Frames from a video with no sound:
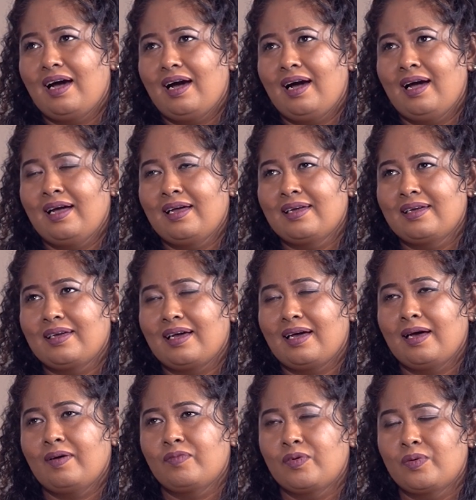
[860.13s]
I
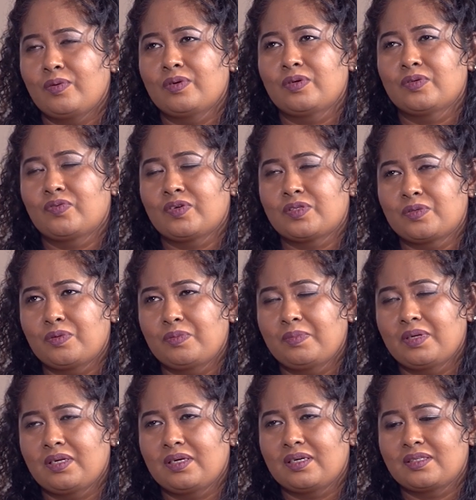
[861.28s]
have known you for so
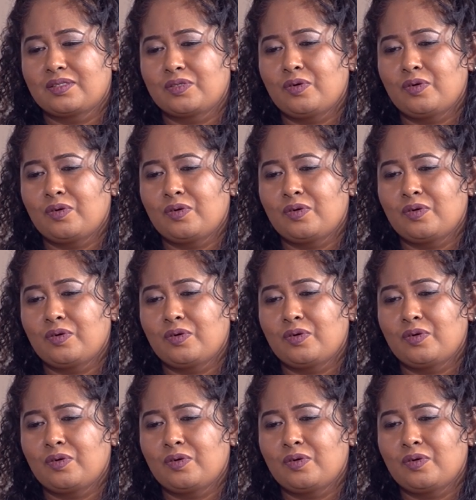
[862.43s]
many years.